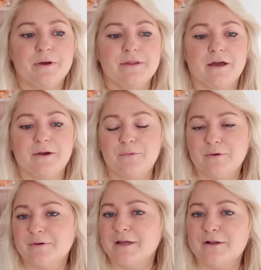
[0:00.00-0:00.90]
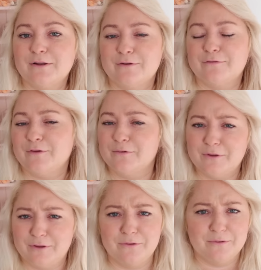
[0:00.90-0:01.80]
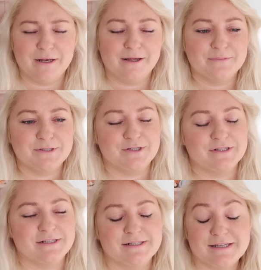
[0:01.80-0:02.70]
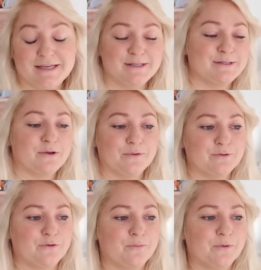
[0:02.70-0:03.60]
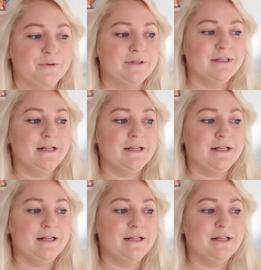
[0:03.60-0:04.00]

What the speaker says: but I will include a few cute clips just because he's so adorable.